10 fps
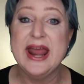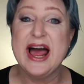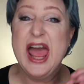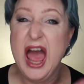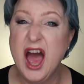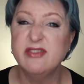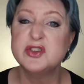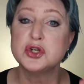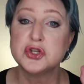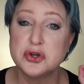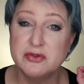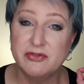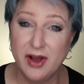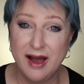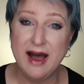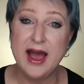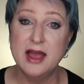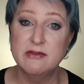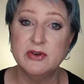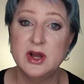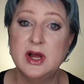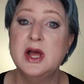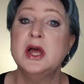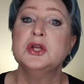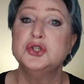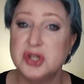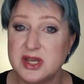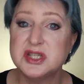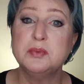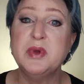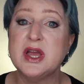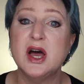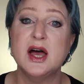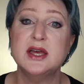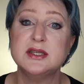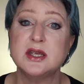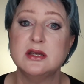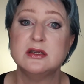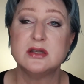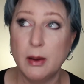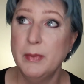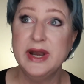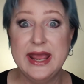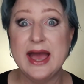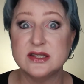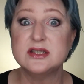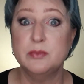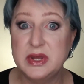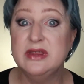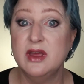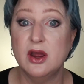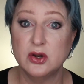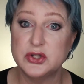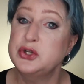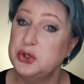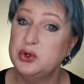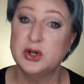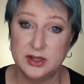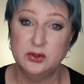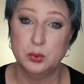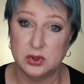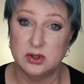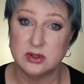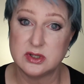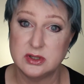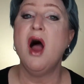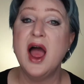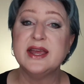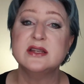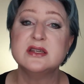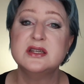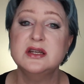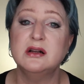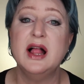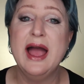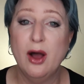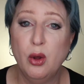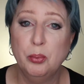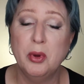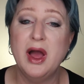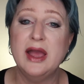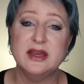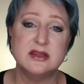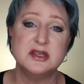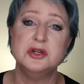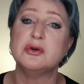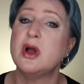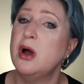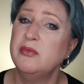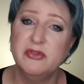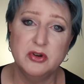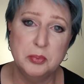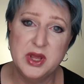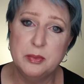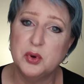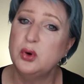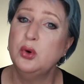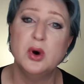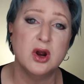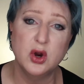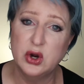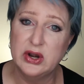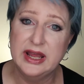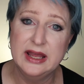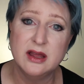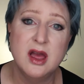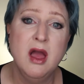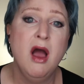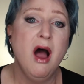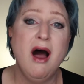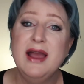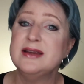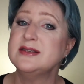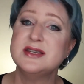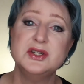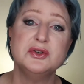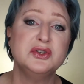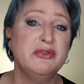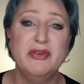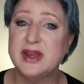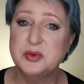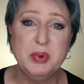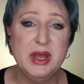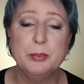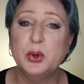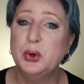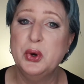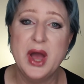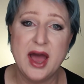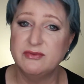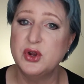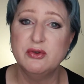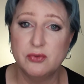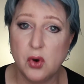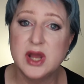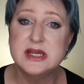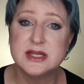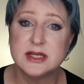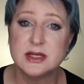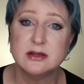and I have to survive just because somebody has to be there to do good in the world. I can still help. I can still comfort people who are hurting. I can still defend people who have no voice.